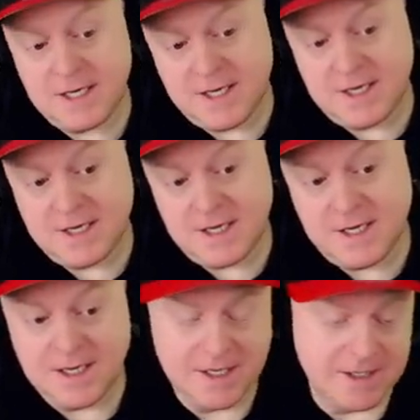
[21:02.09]
dee.
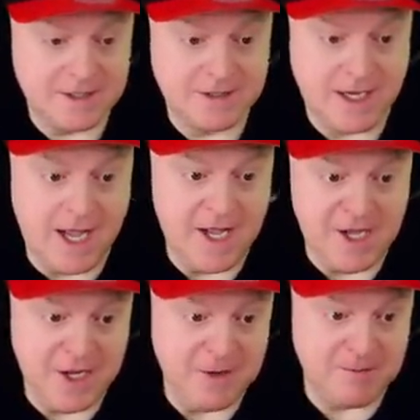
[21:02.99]

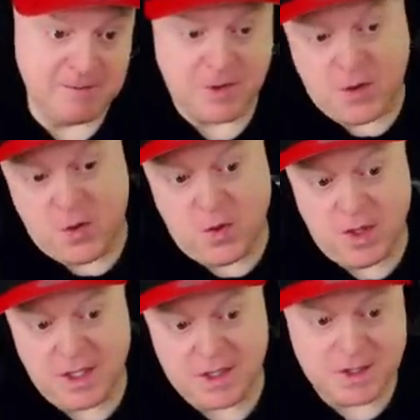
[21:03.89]
I'm going
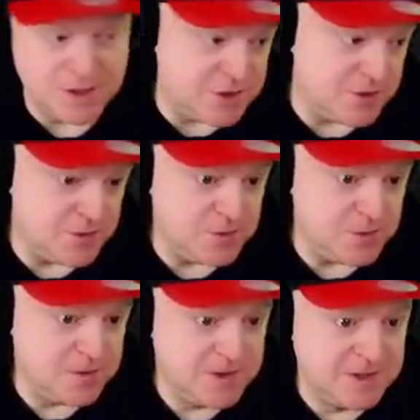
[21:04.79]
to
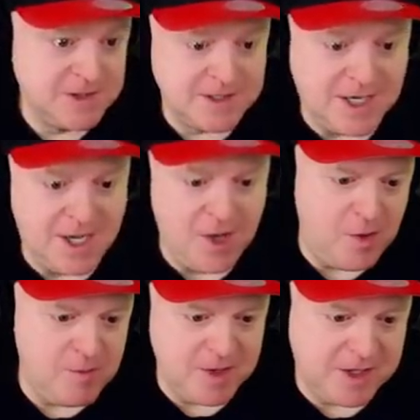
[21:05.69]

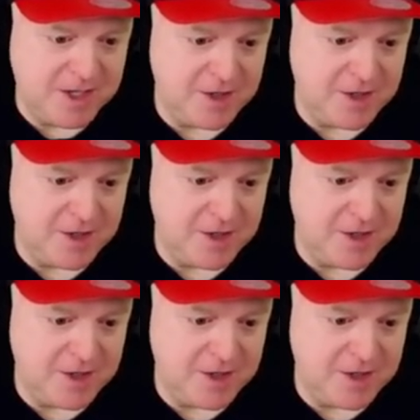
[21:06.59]
come and